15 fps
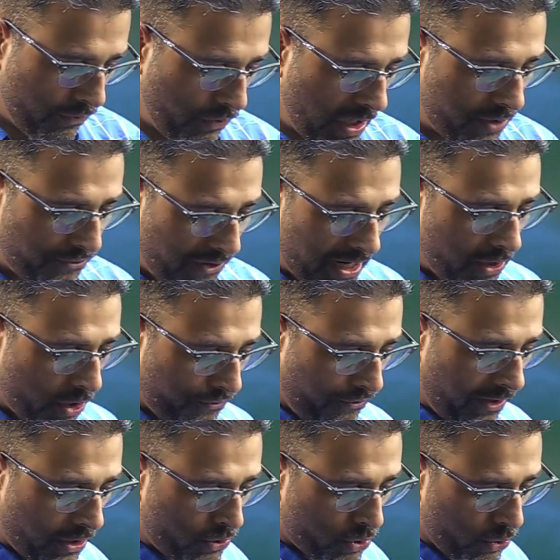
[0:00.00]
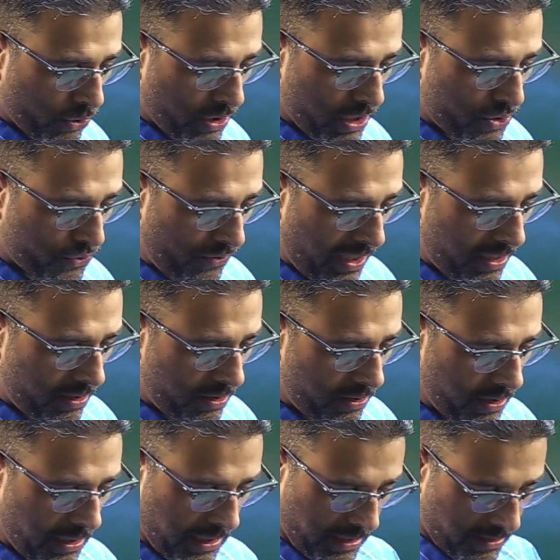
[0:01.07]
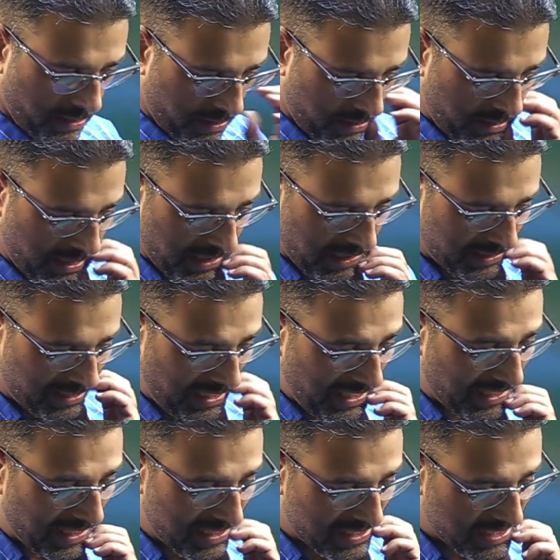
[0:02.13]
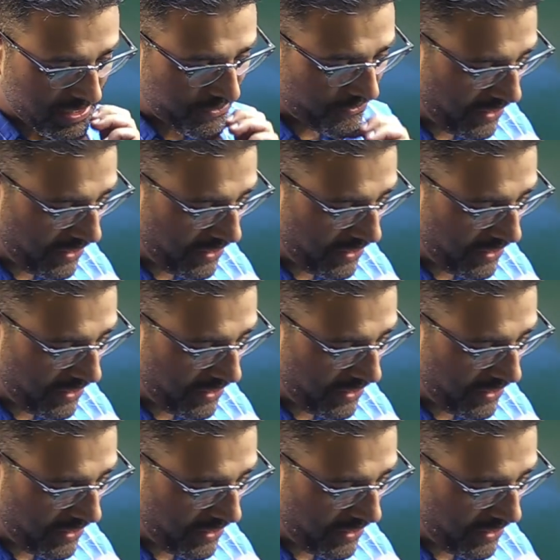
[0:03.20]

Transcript: we had to find out flux through this one in three cases.